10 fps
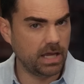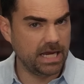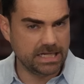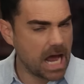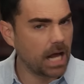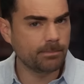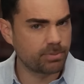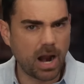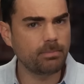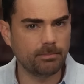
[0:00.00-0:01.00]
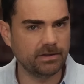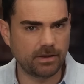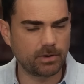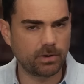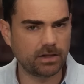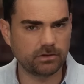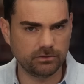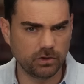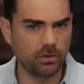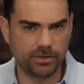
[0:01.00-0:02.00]
a non problem by Democrats
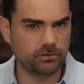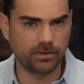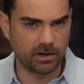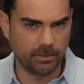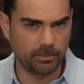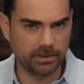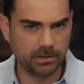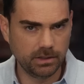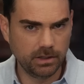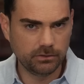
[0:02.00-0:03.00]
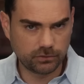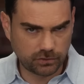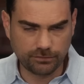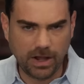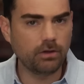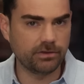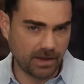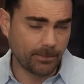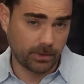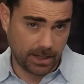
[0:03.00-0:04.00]
until this very moment. So, just to follow the
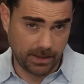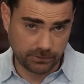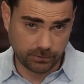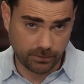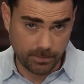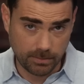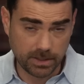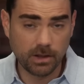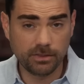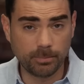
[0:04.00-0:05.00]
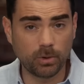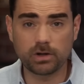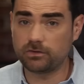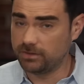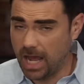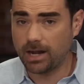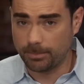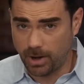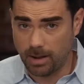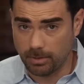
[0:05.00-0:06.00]
Democrat logic for a moment, the border is not a
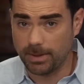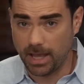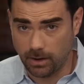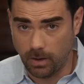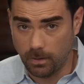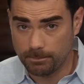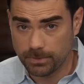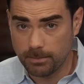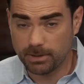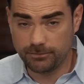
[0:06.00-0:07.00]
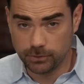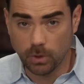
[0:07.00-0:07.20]
problem at all. But if you